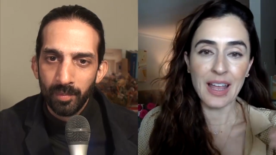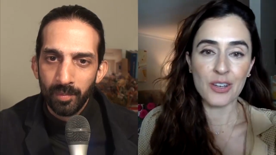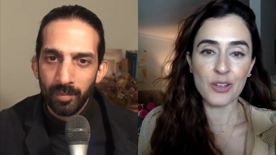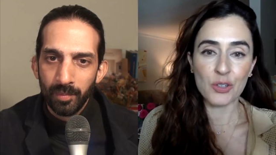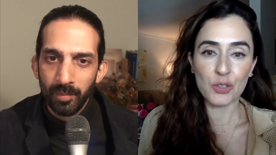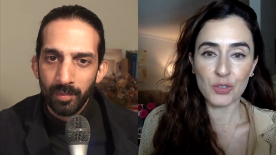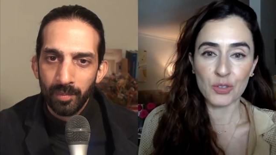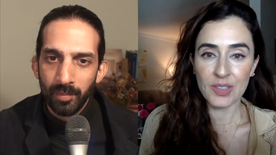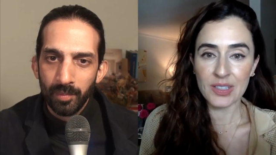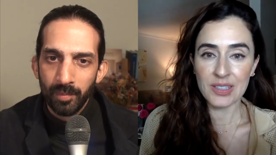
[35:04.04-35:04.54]
Speaker 1: and
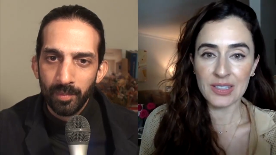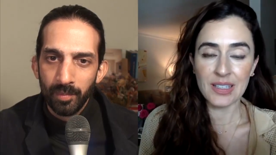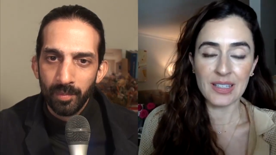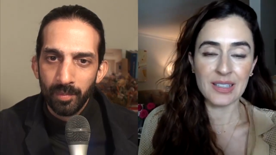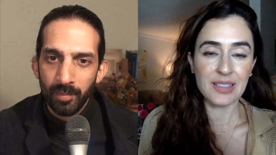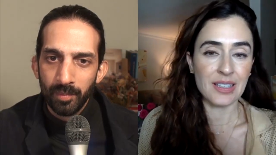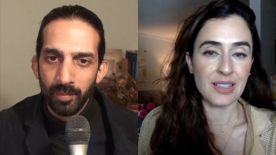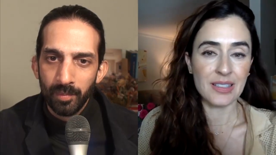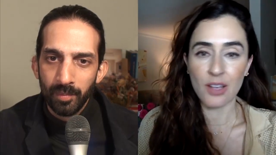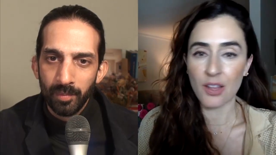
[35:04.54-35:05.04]

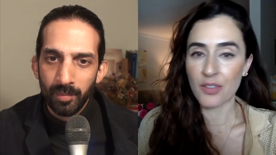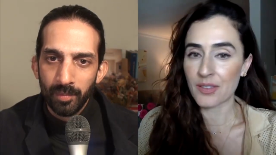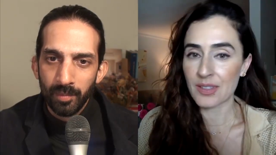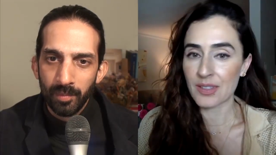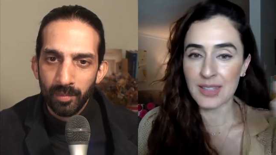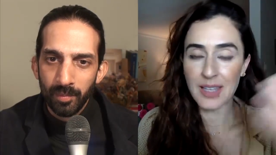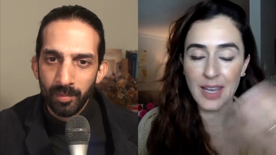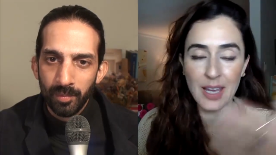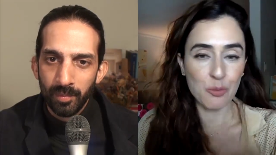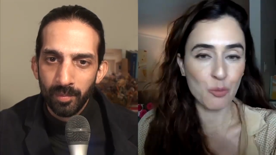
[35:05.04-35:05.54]
nervousness is on the
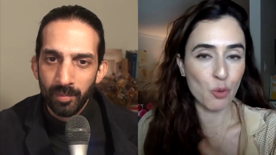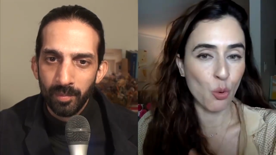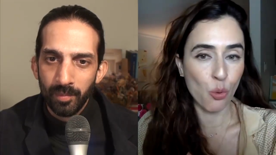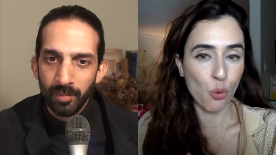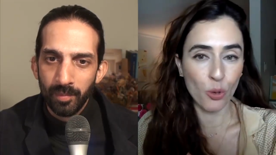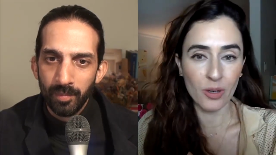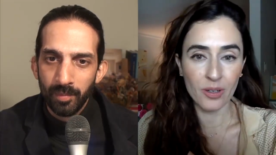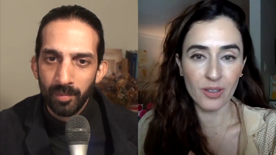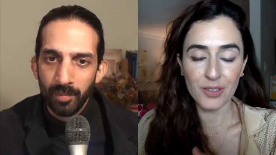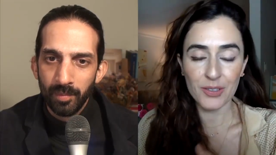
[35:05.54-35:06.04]
same
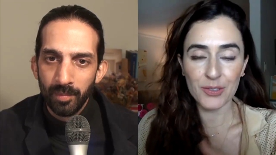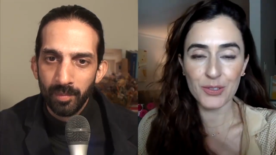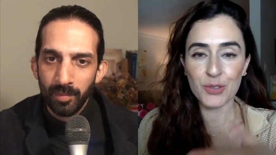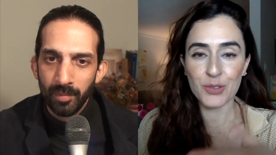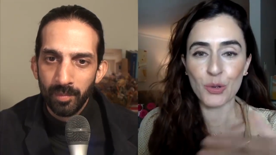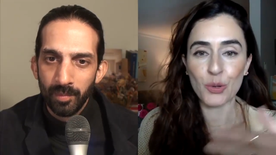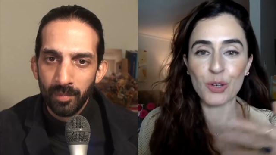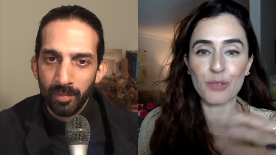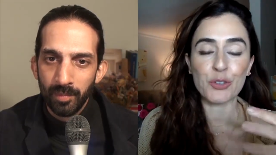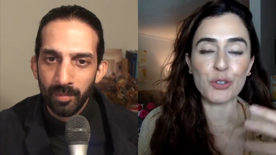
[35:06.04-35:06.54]
chord.
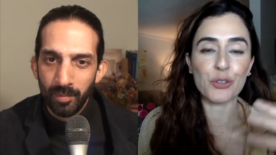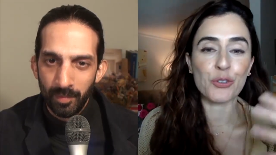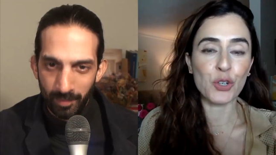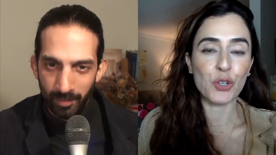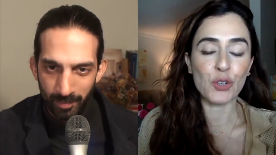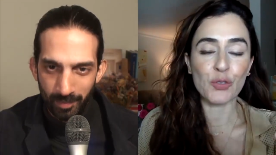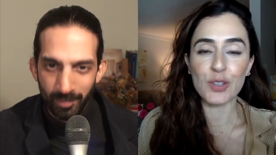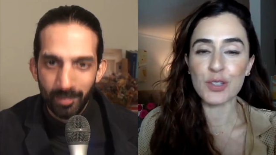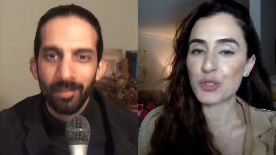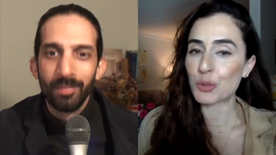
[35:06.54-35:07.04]
So if you're
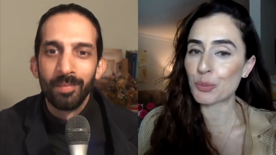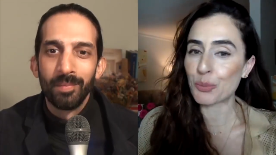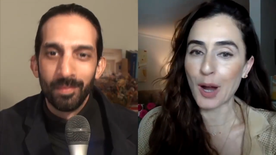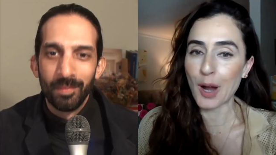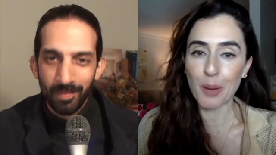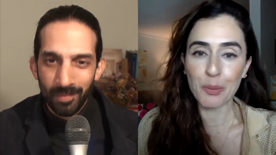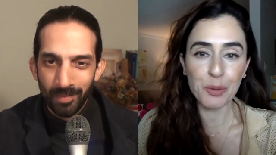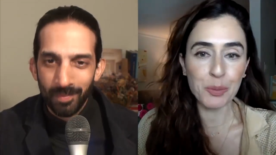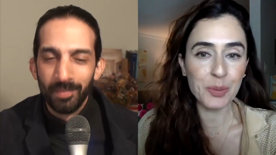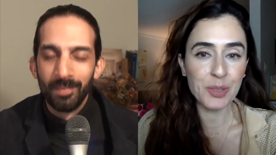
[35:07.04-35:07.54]
nervous, you're
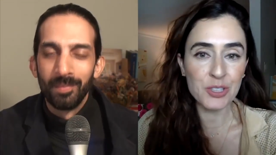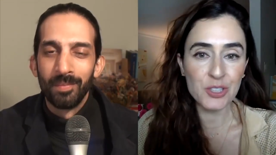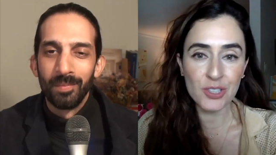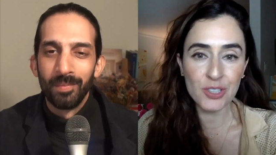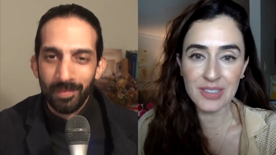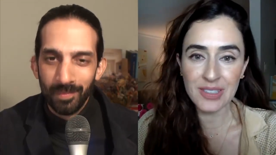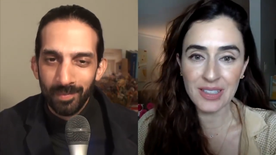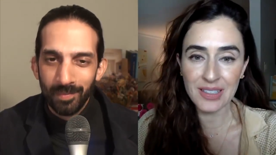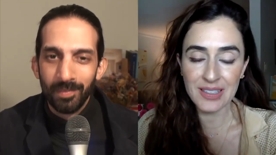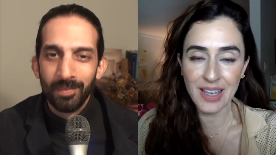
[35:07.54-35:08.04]
probably
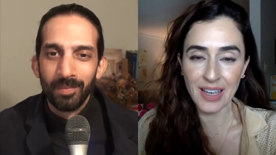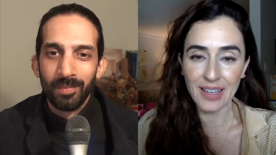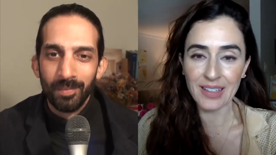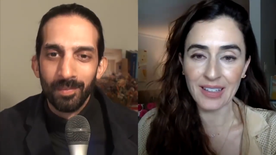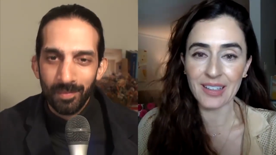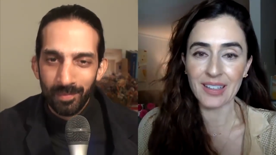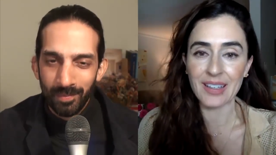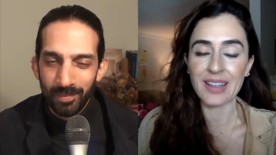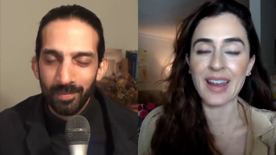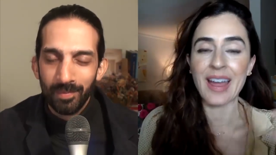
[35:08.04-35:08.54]
just
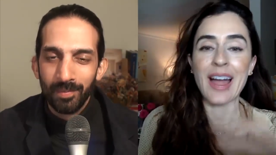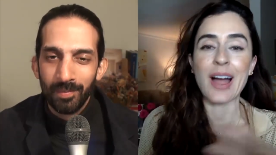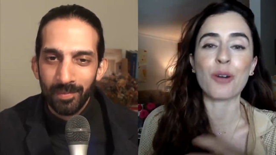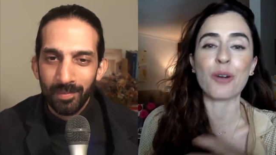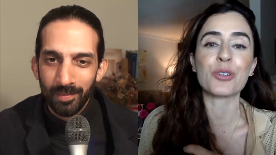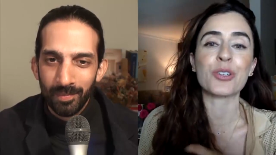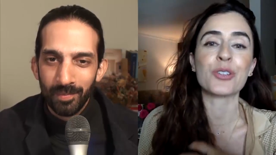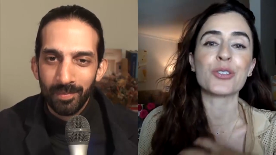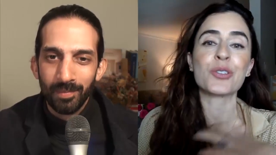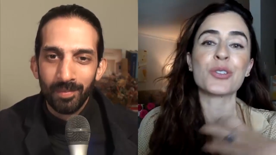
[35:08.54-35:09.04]
excited. And how
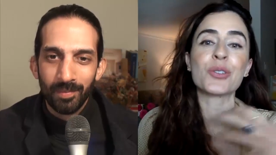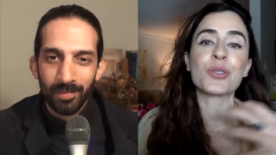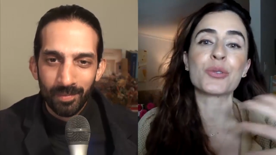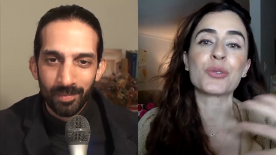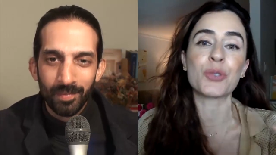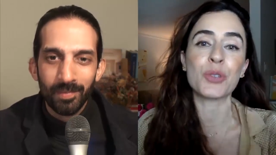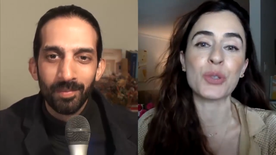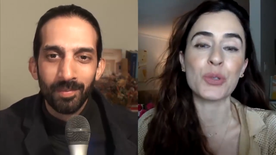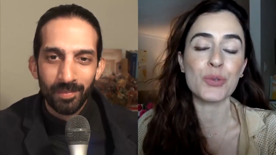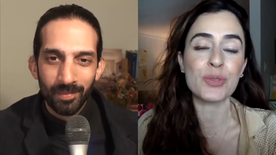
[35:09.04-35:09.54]
can you
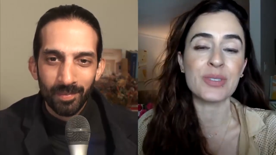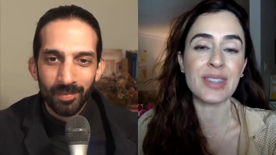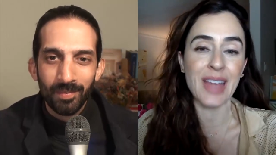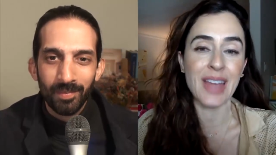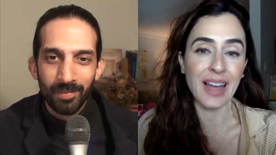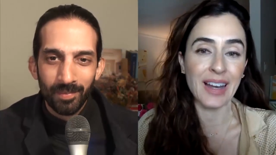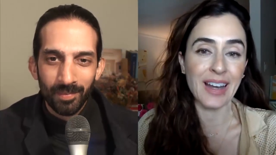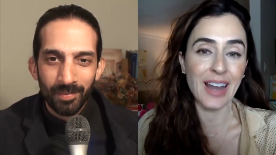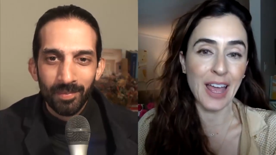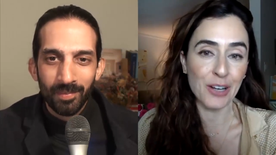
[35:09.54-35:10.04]
use
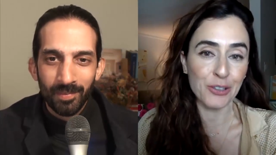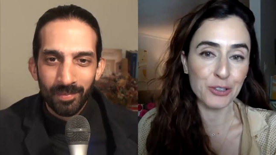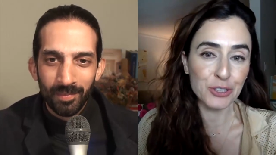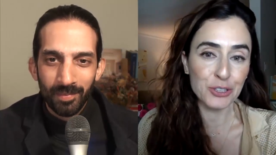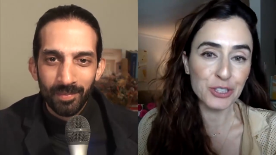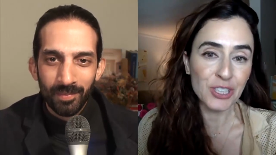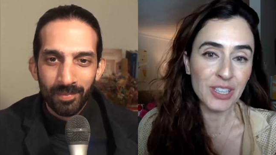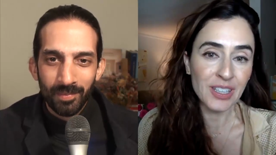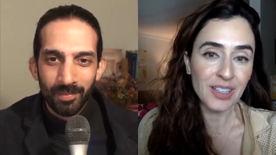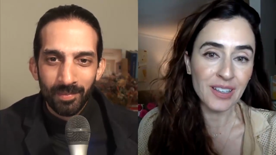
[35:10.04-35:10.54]
that
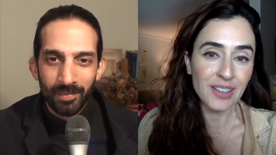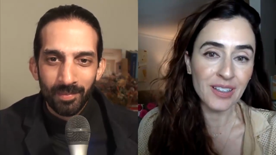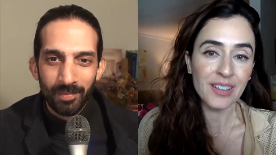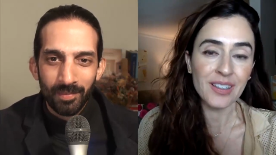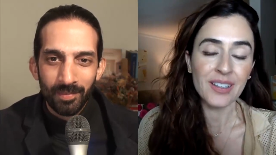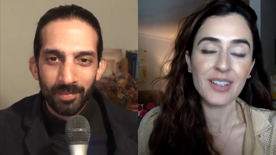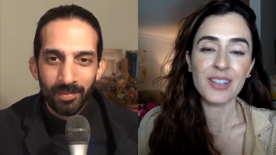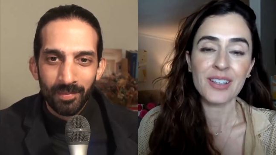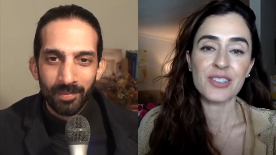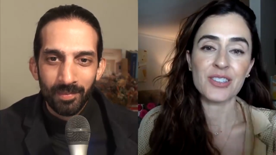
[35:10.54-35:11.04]
energy
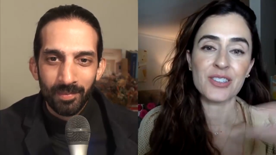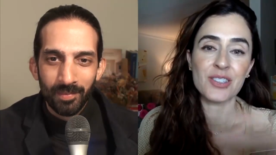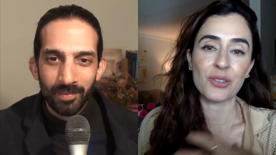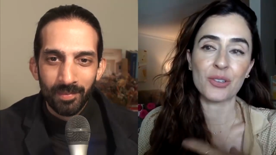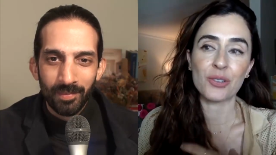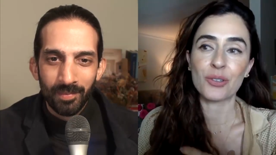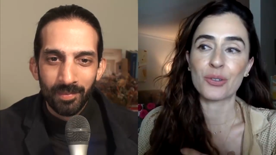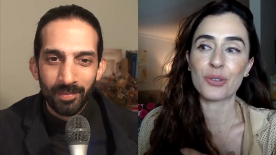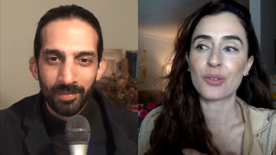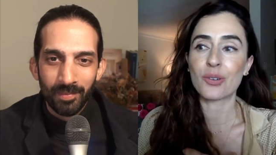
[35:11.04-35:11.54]

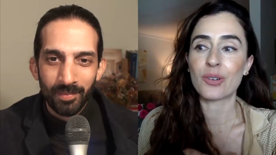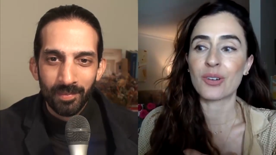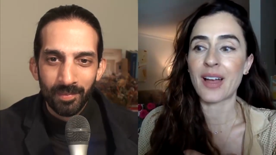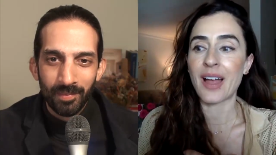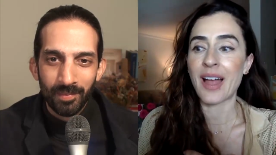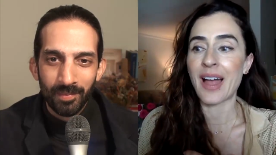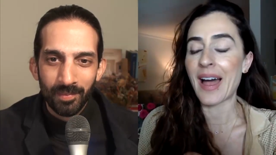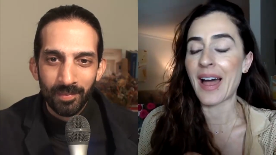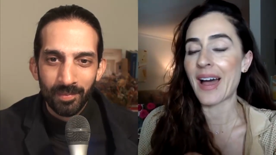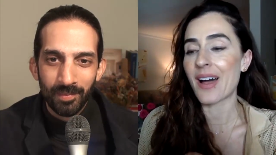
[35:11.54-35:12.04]
to
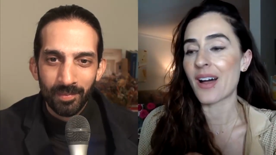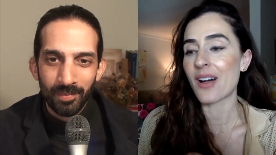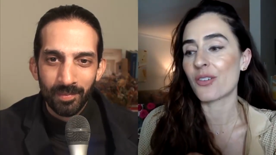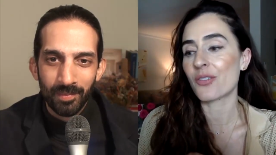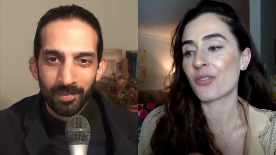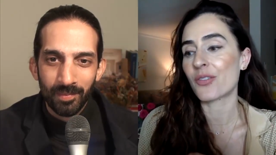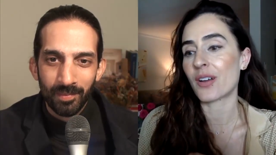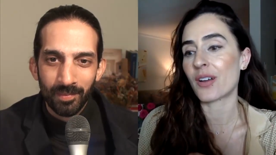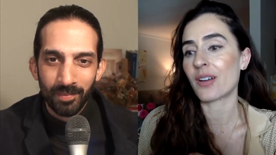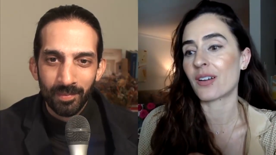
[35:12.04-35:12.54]

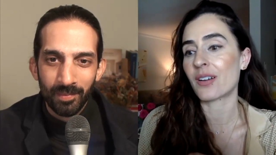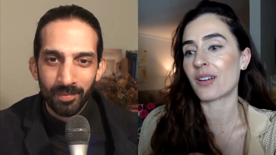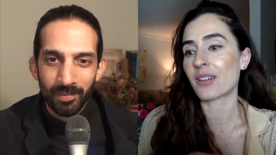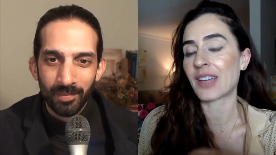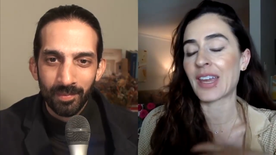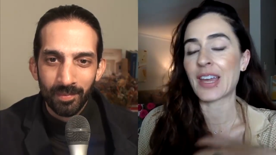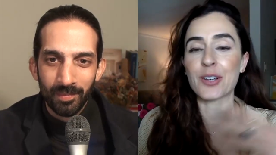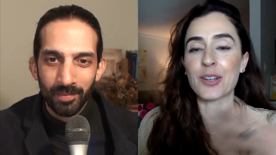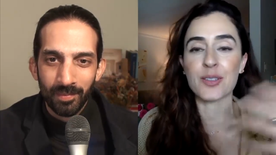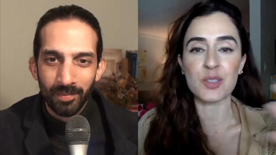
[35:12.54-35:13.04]
have a
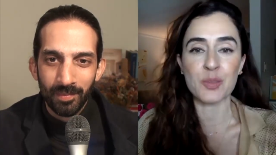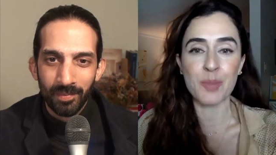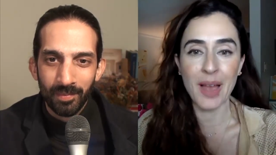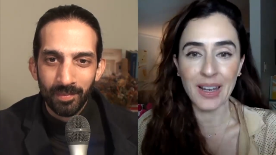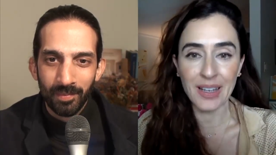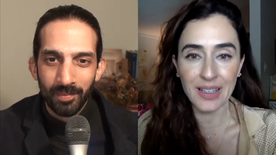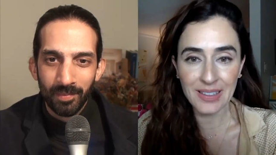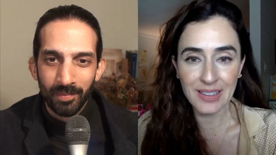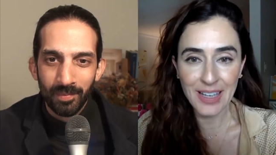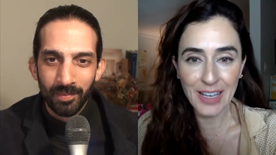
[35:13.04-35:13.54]
charismatic